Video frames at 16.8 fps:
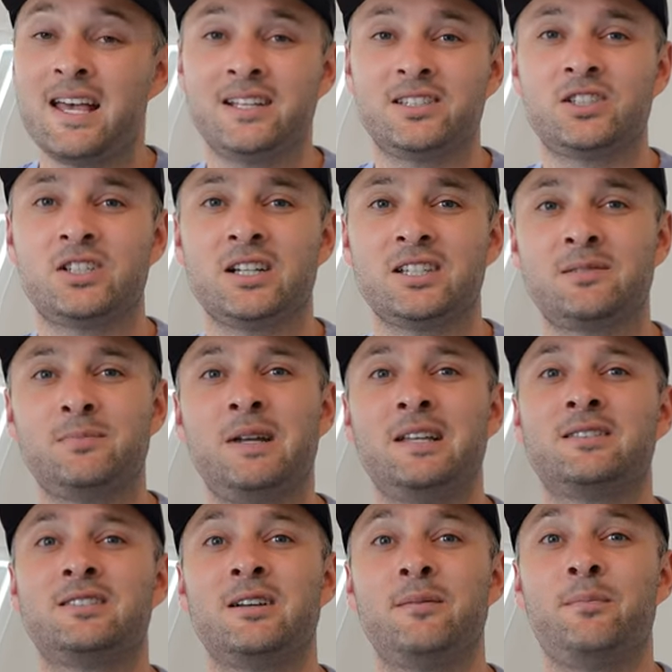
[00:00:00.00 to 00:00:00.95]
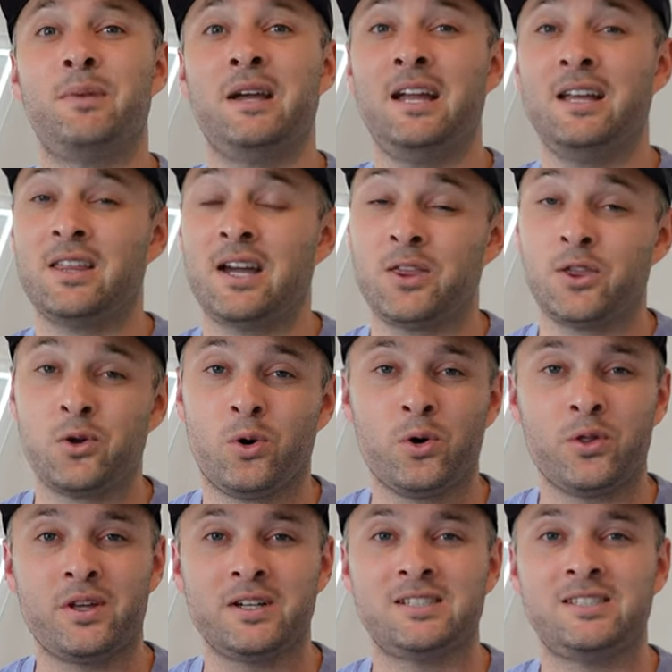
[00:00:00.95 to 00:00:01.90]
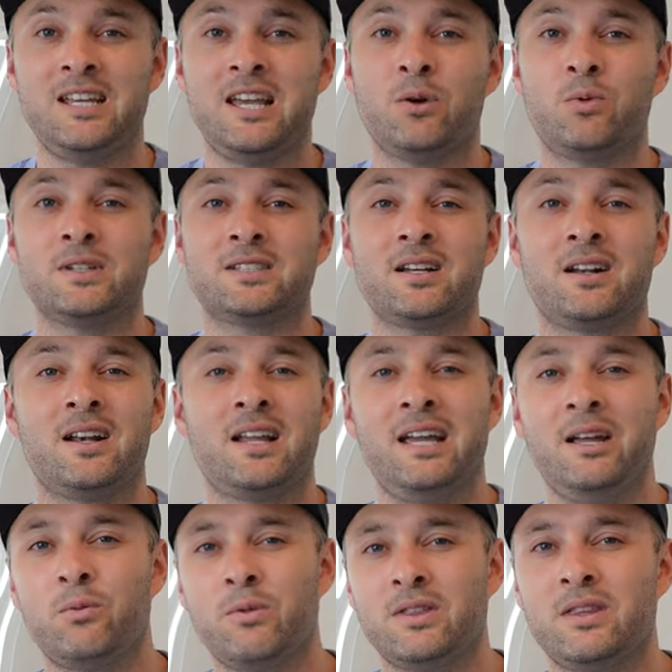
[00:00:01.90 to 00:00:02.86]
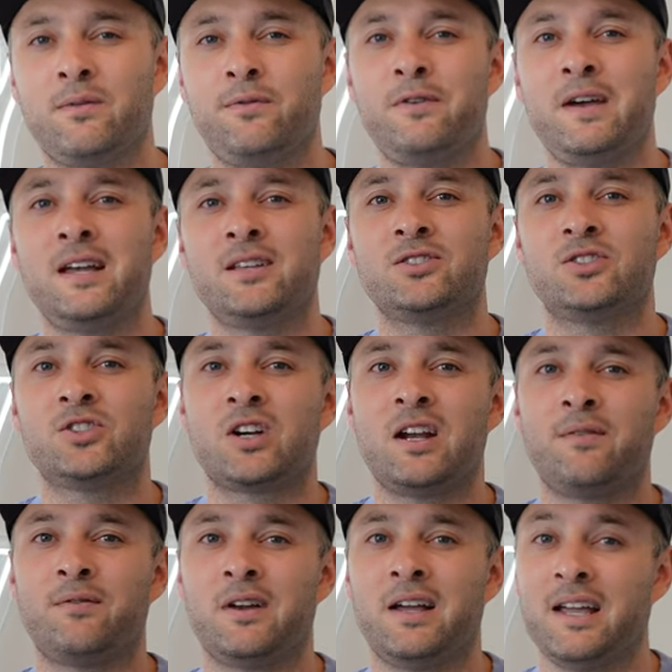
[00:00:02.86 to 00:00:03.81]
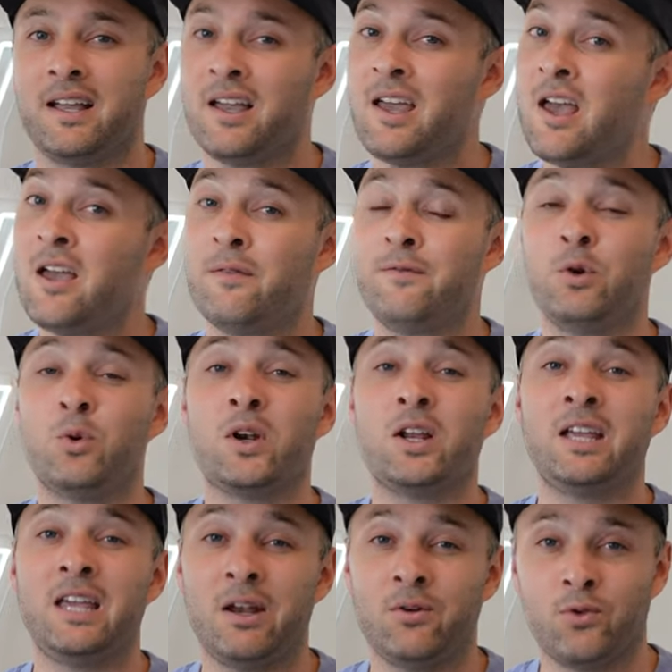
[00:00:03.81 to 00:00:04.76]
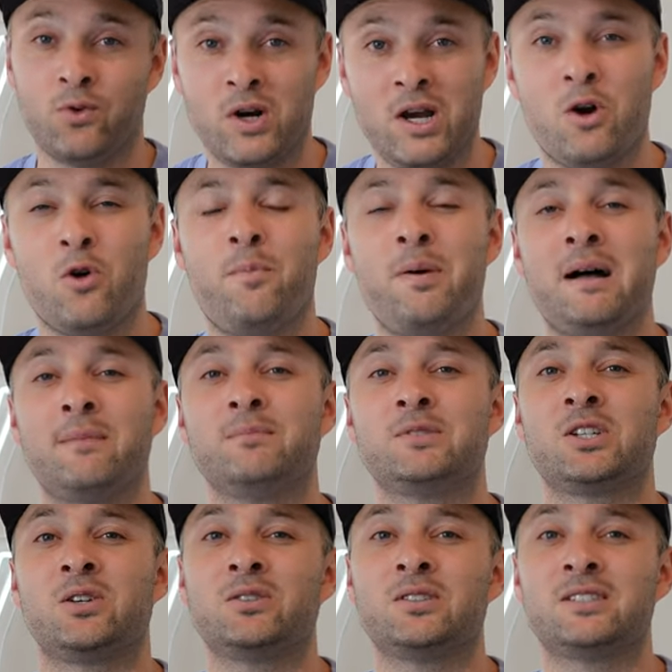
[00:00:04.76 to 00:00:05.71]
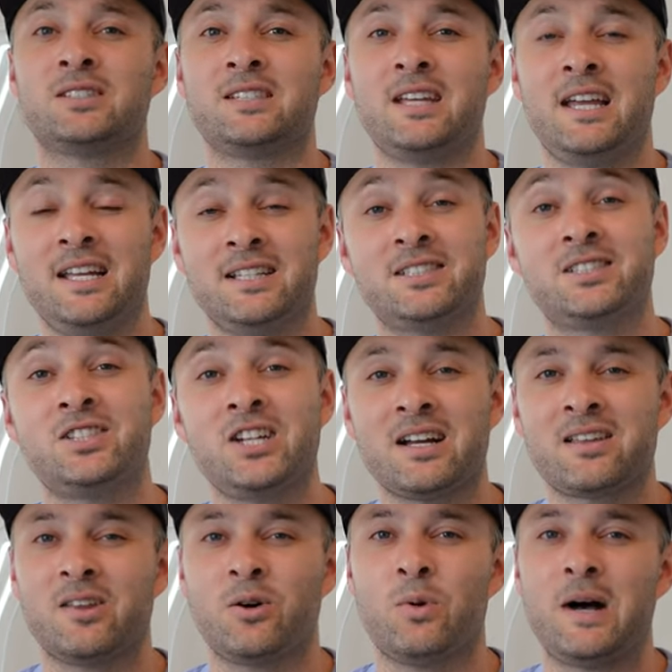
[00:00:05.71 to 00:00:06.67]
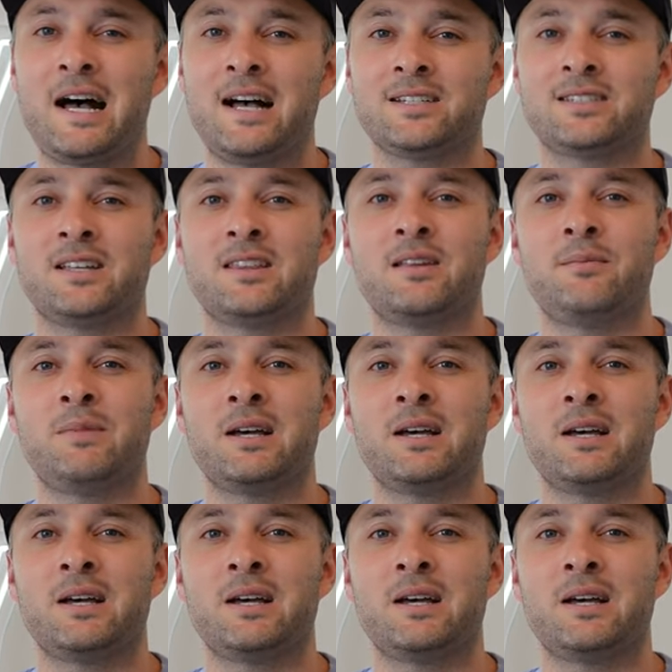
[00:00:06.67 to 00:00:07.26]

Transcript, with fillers: It's just meant to be. They thought this year was elite with the fans traveling. If you want to get real bums on seats, chuck the Waz in the